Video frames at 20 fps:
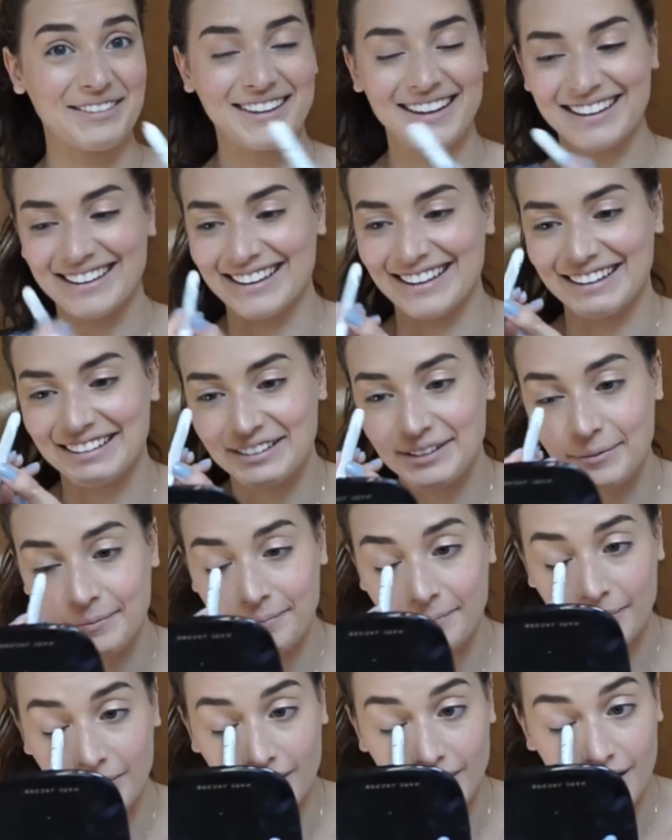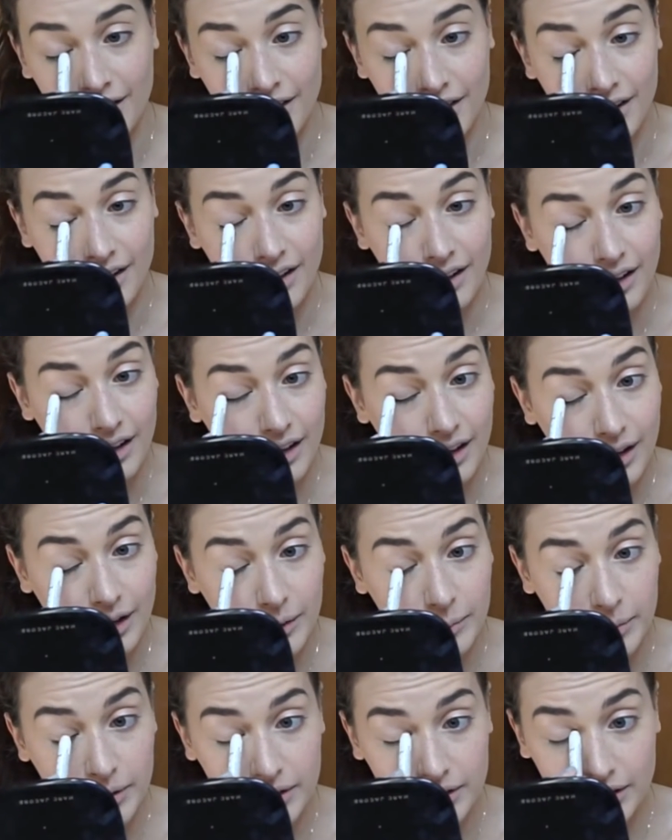like this.
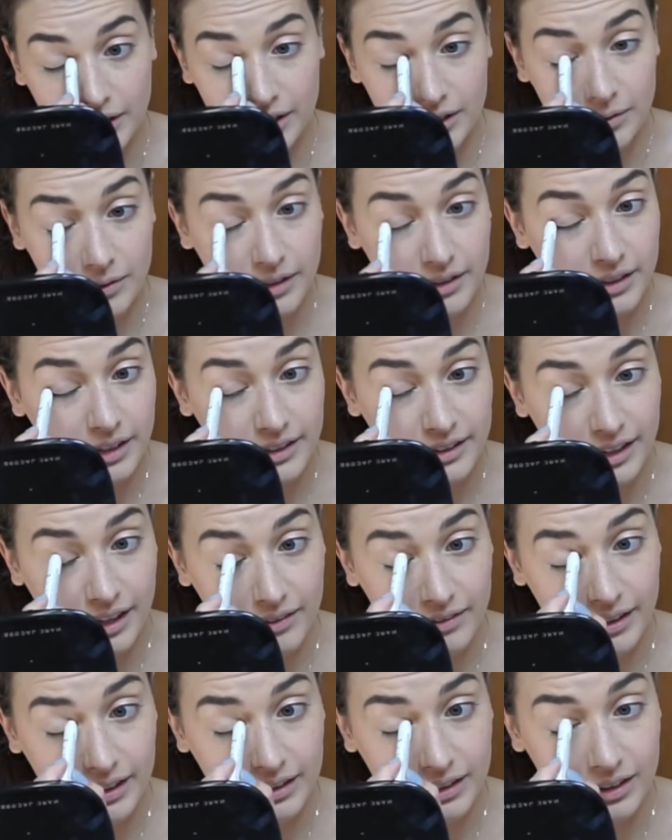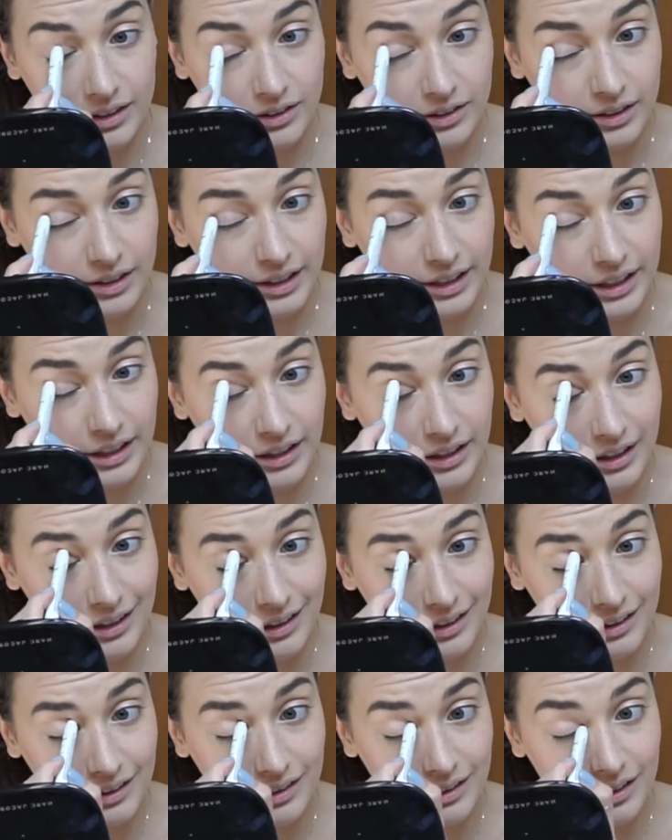So this one does have like little
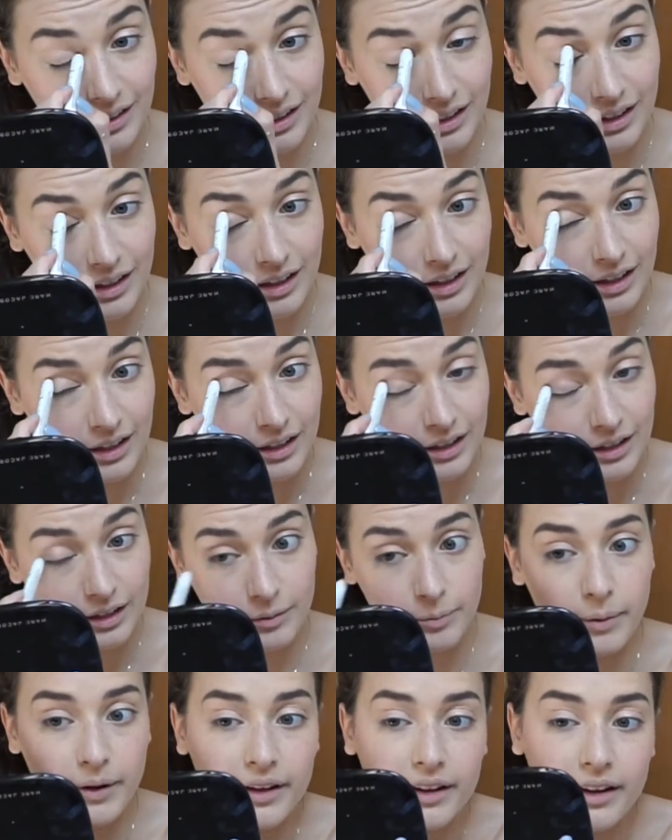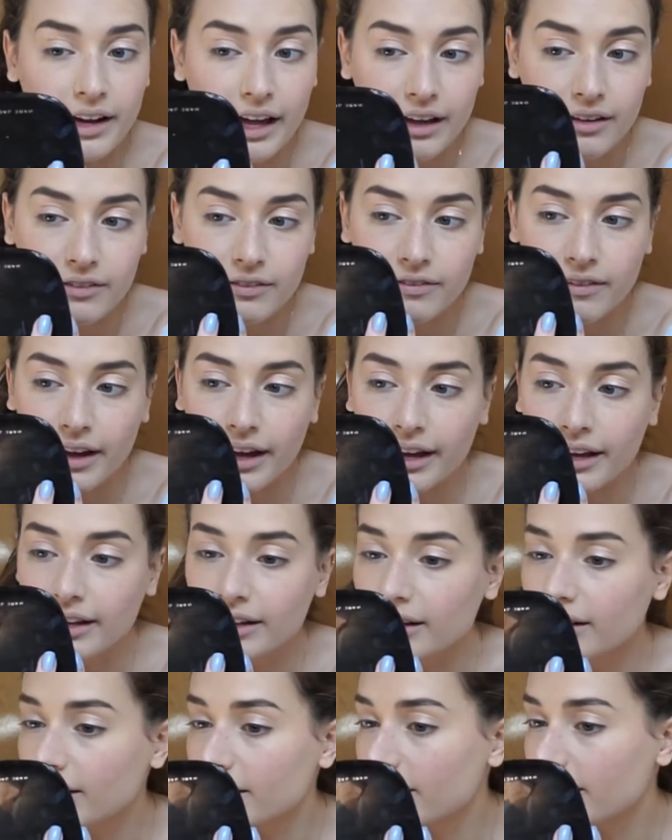glitters, but I
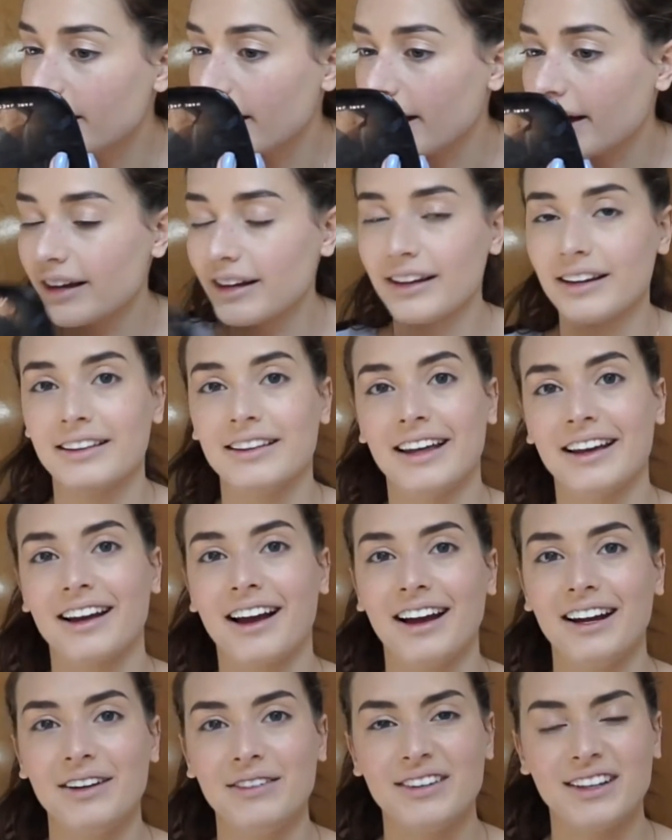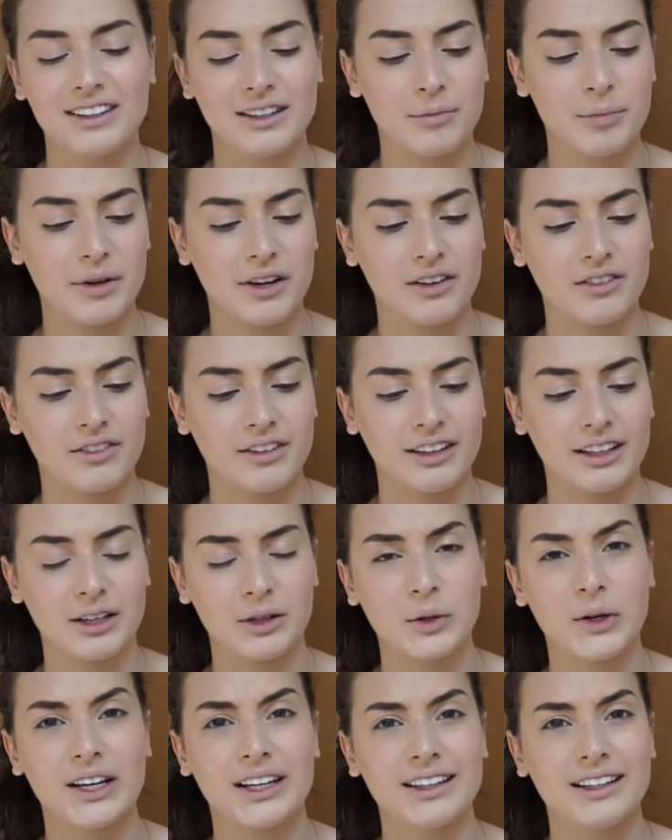find that they kind of disappear really
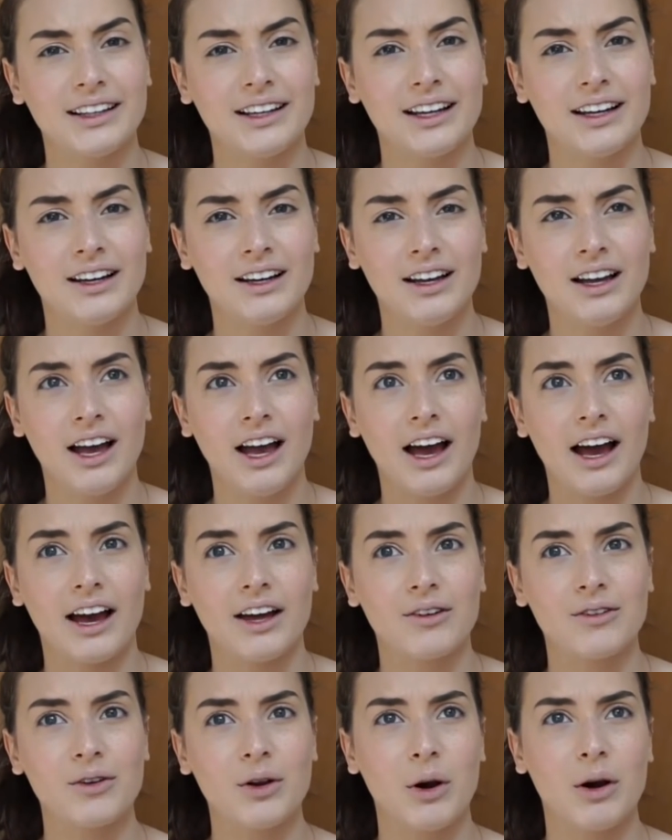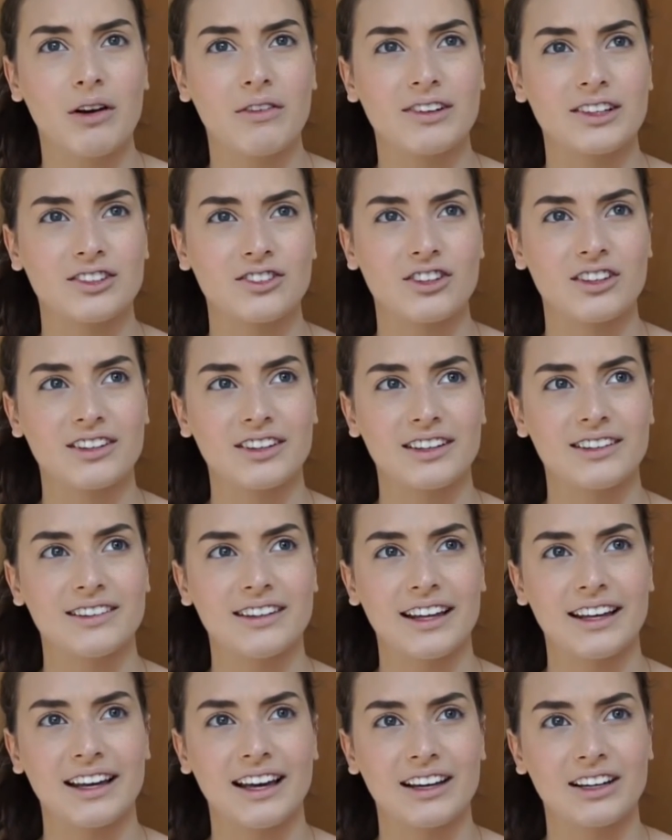quickly. I don't know if it's just because
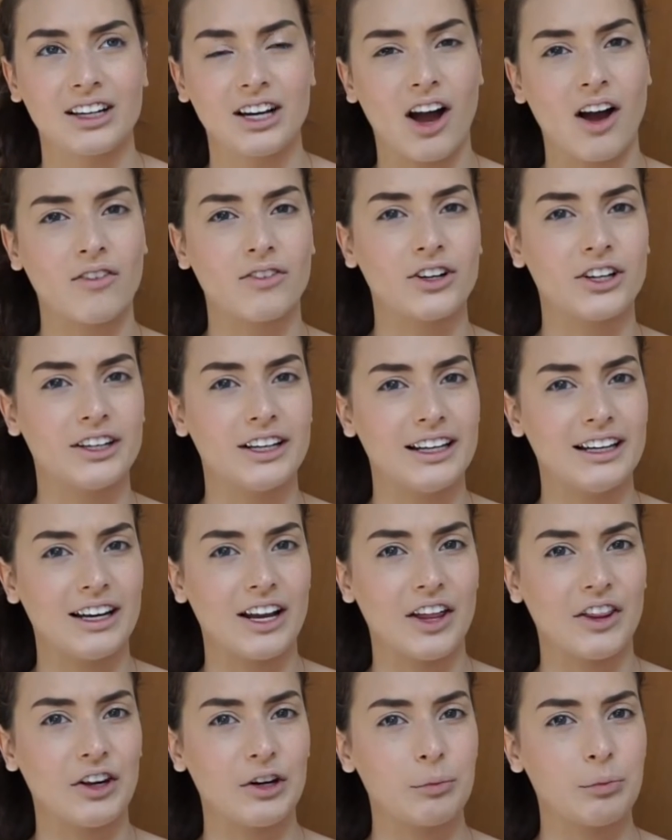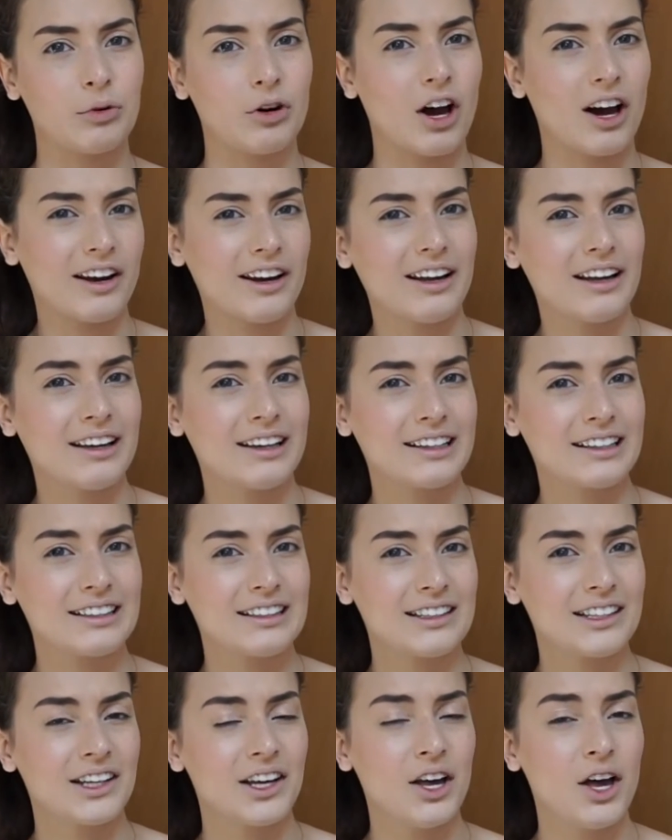they get covered in other
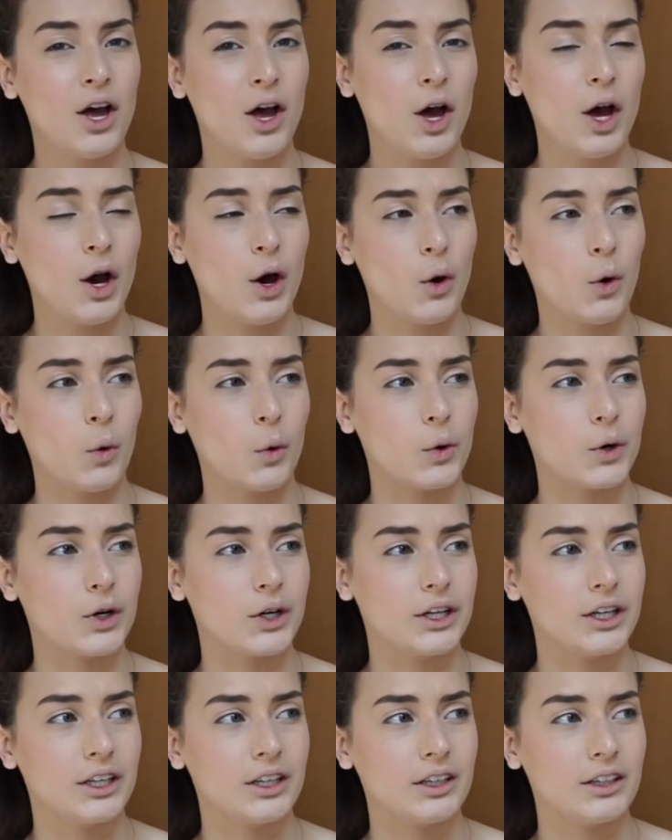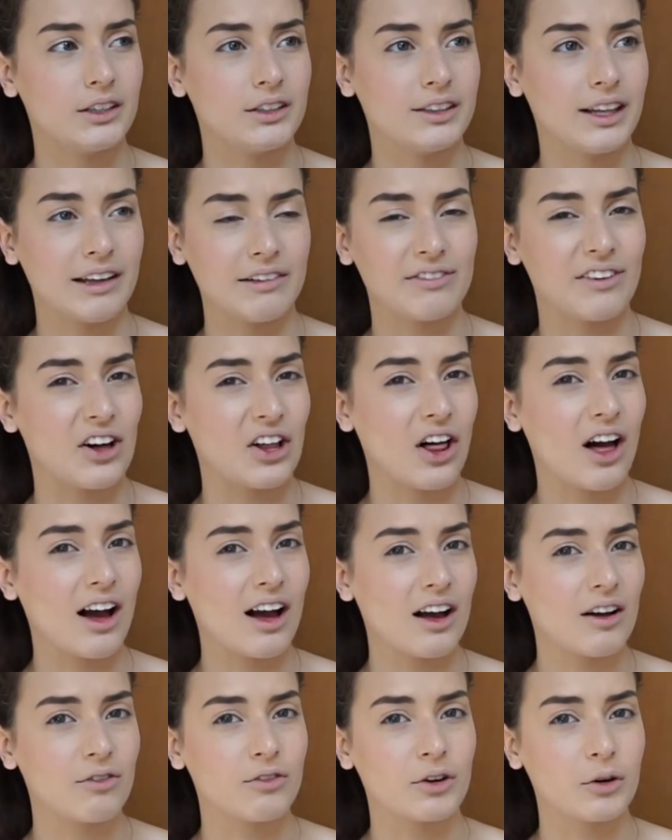product or they fall
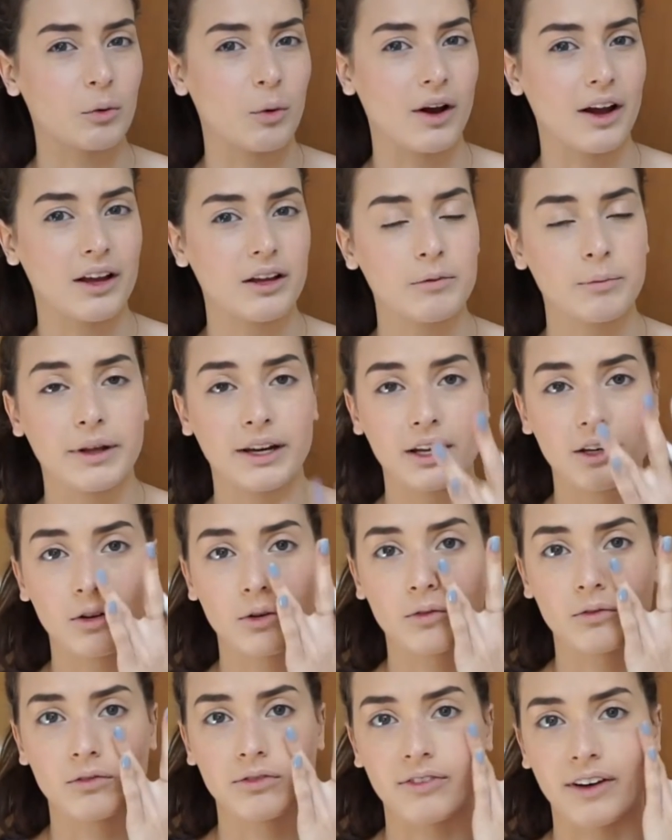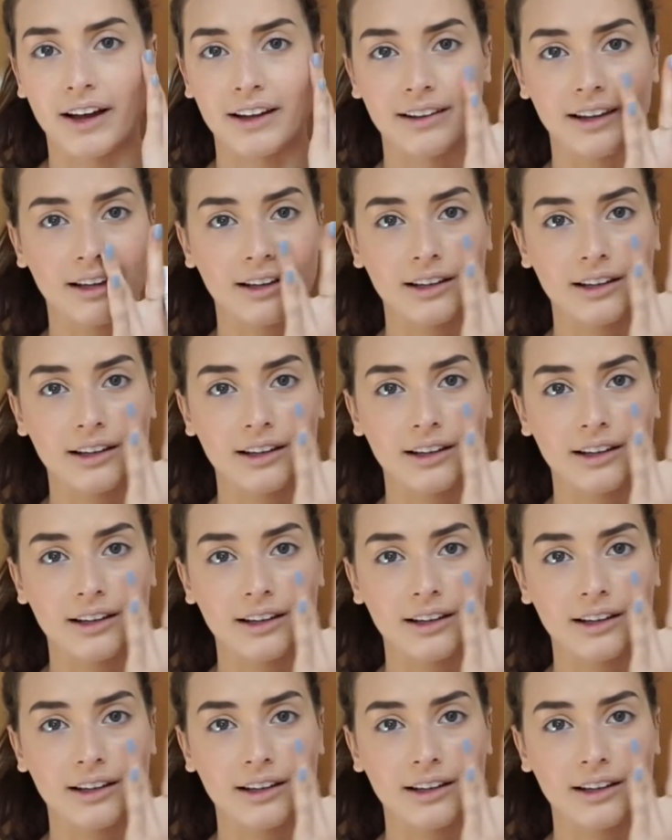off or what, but I don't find